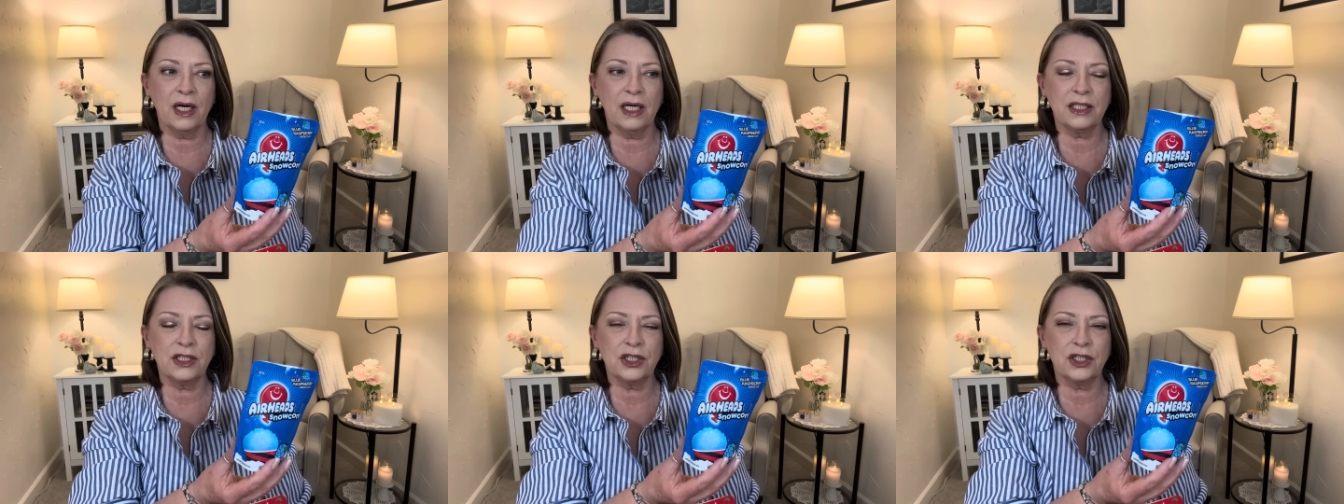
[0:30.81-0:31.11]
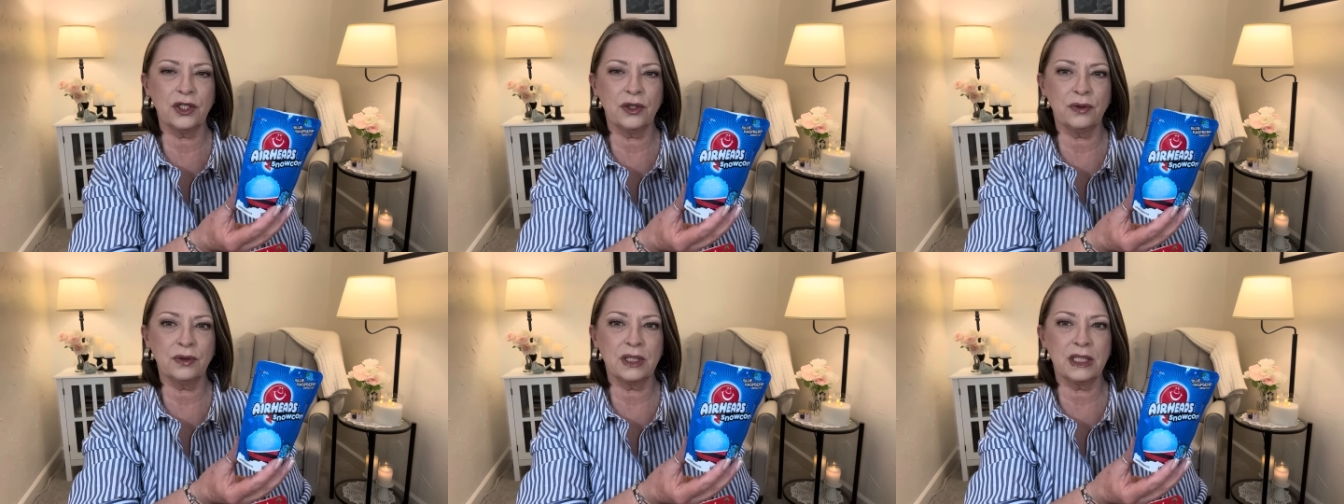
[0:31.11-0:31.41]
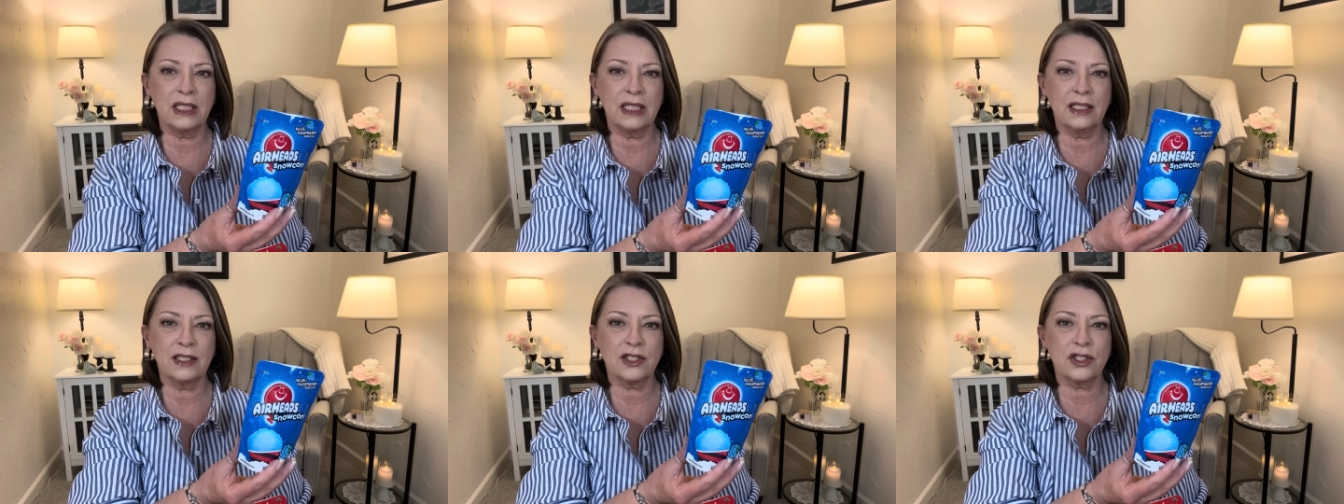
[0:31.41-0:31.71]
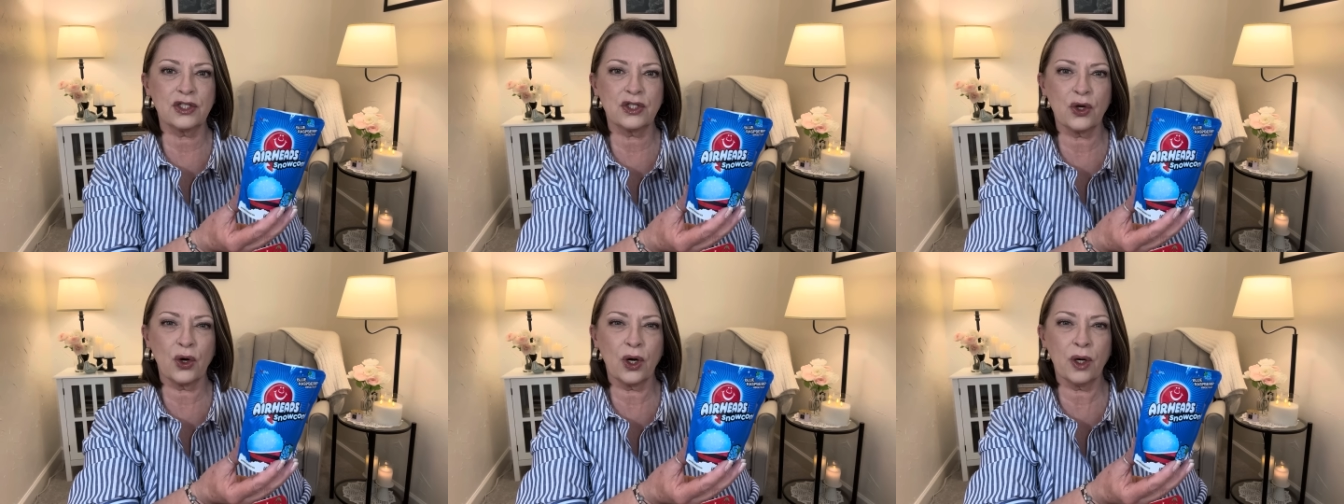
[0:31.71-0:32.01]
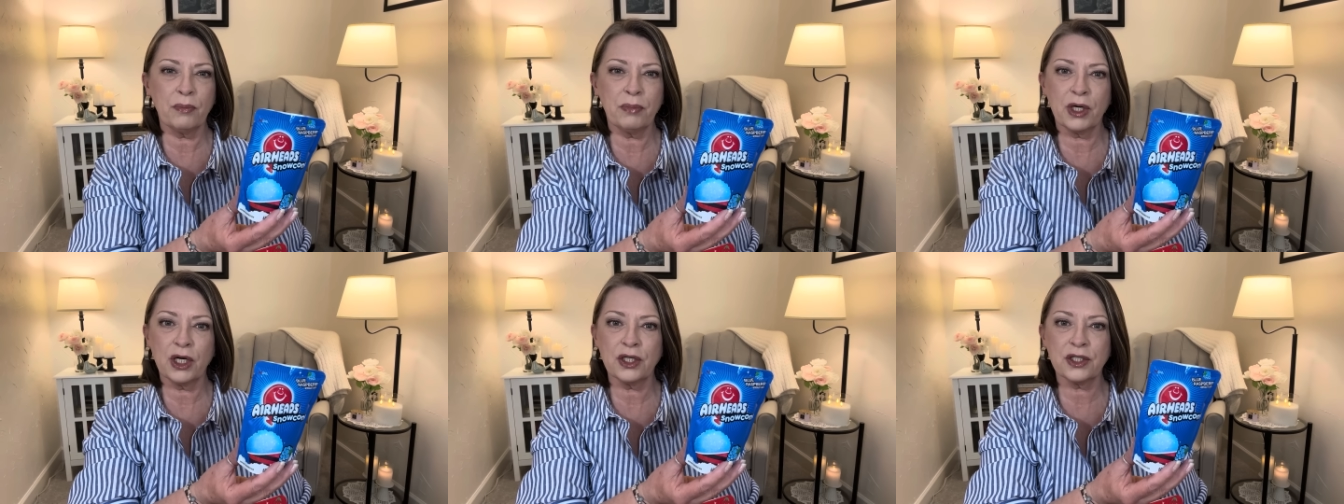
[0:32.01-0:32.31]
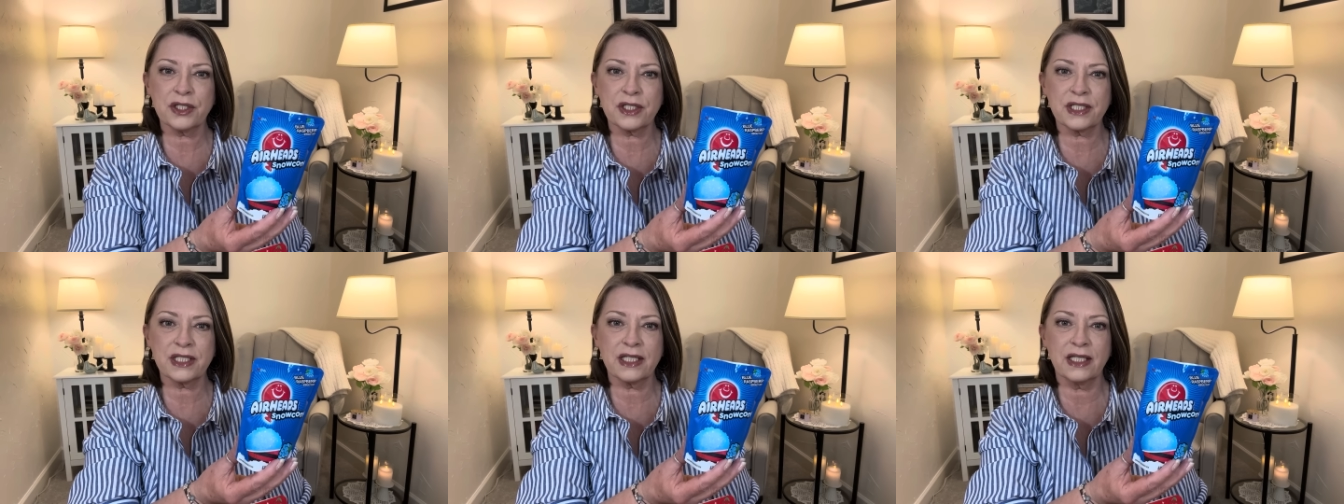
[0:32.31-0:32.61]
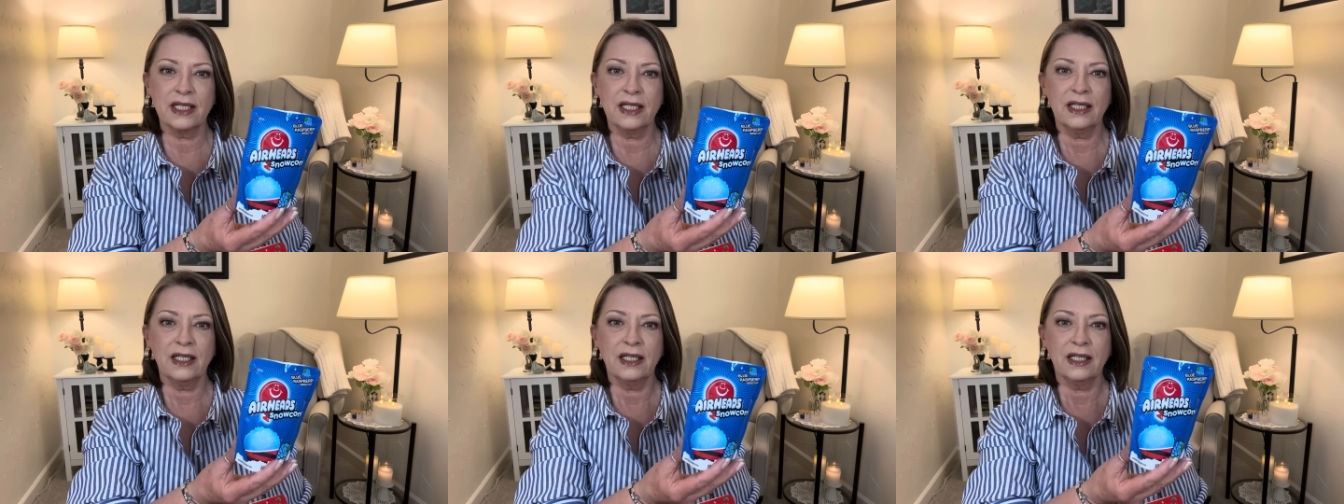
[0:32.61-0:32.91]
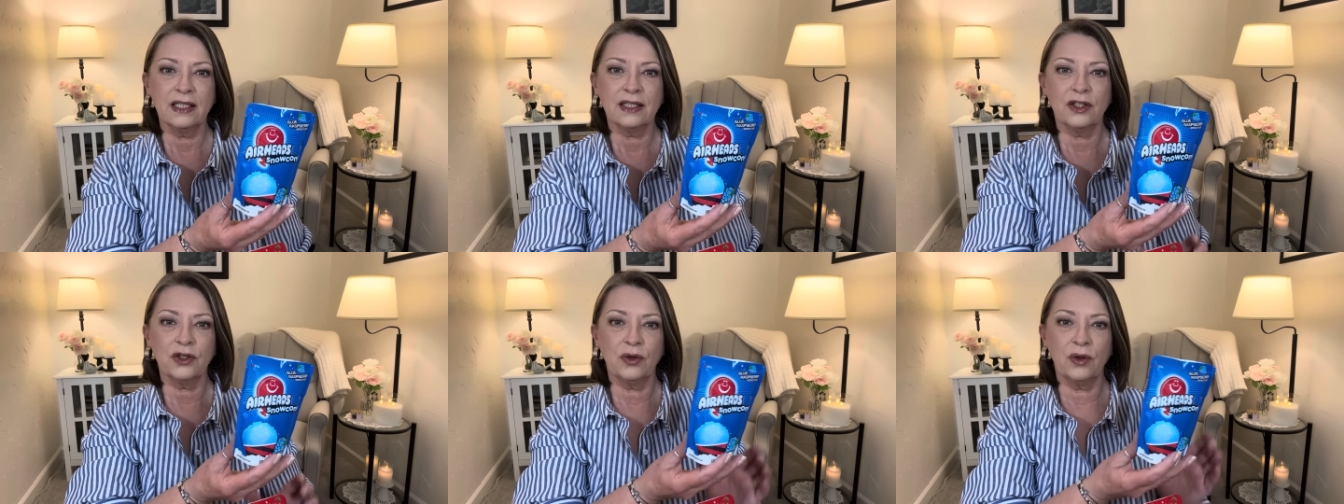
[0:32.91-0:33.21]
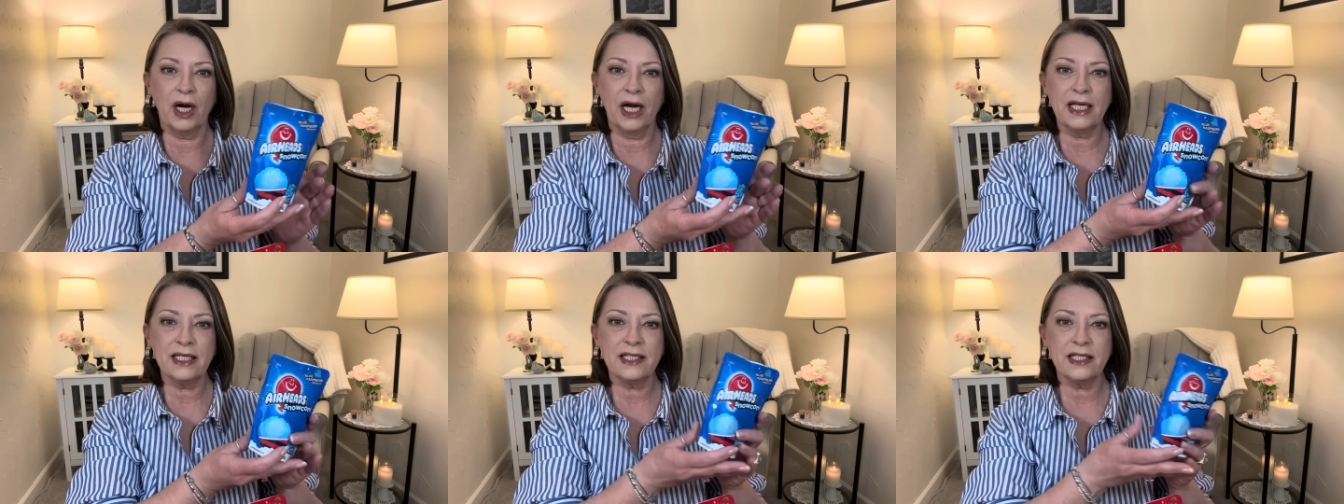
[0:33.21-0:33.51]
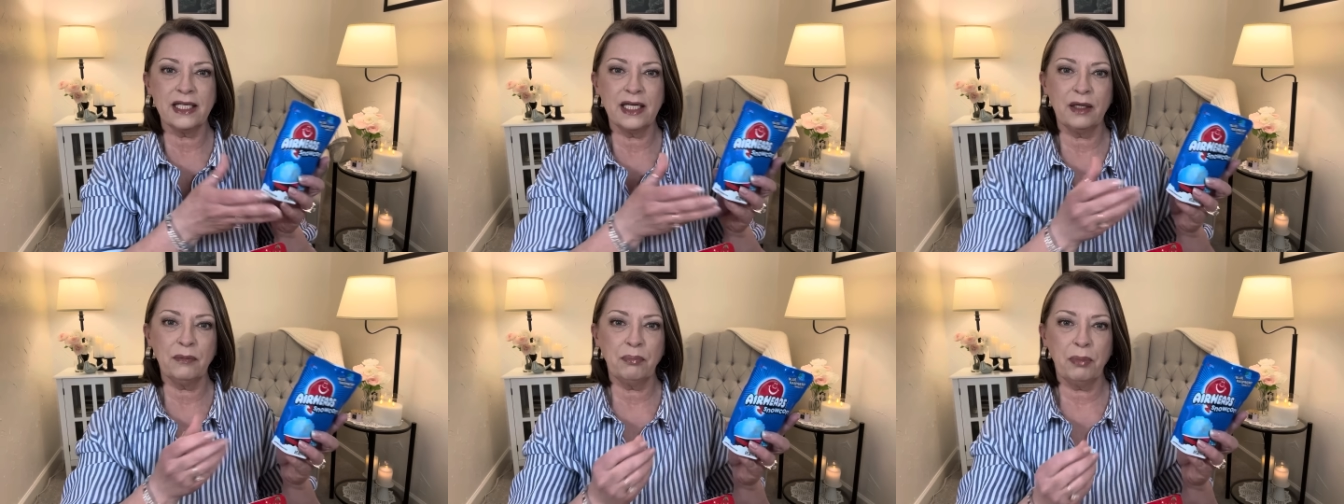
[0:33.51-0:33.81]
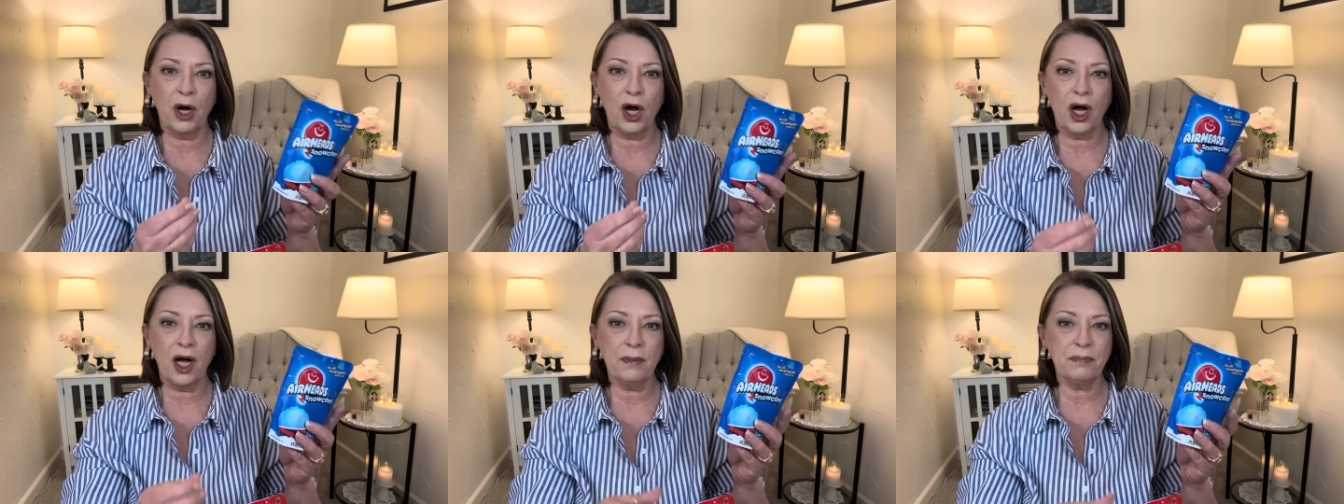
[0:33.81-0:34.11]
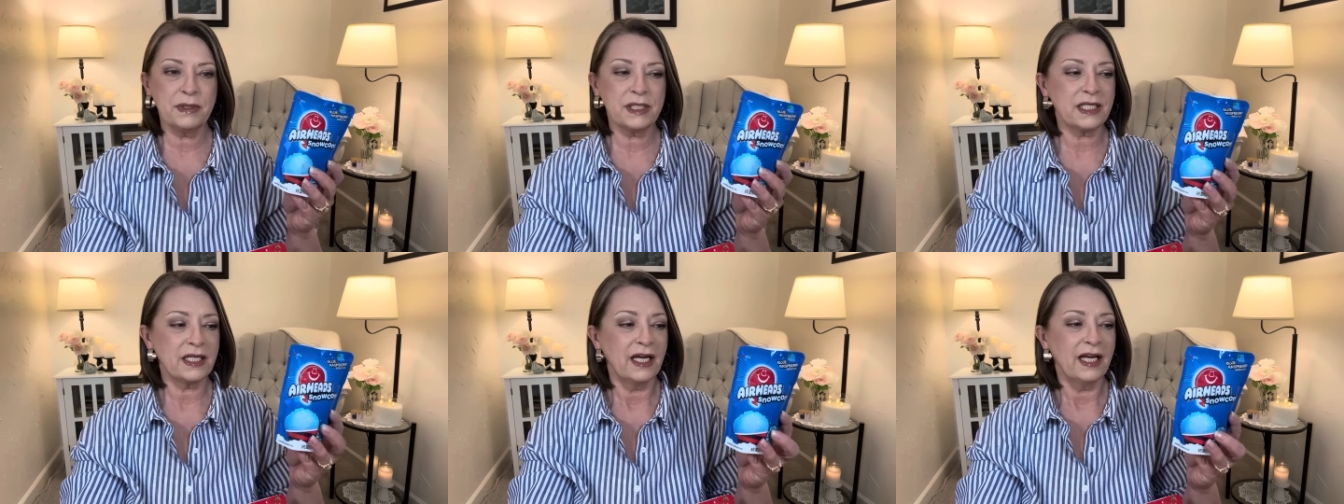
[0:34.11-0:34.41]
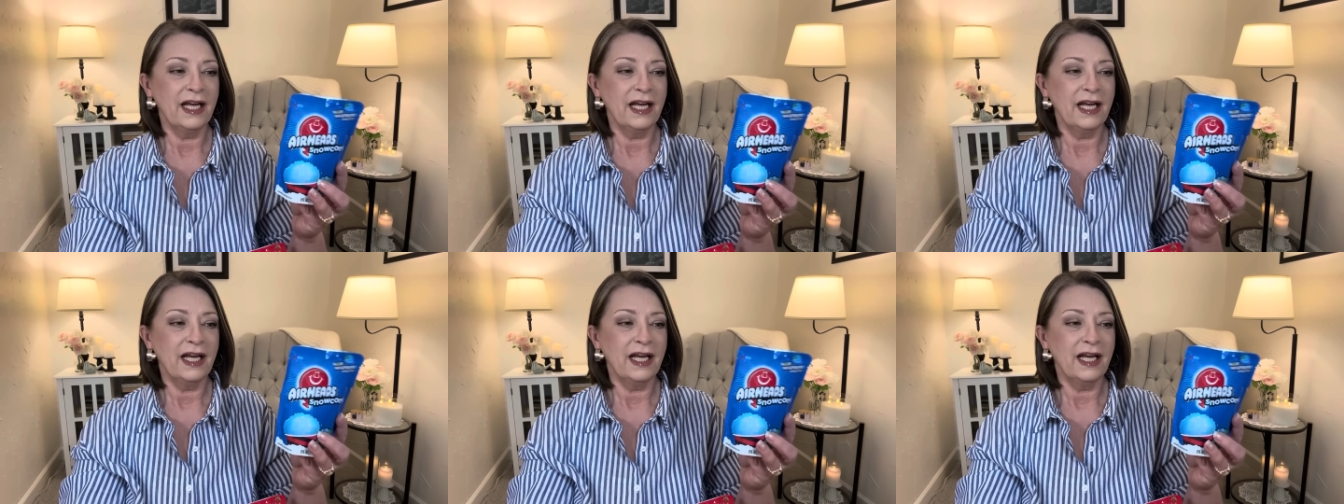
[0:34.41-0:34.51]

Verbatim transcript: I showed these starbursts, little icy pops.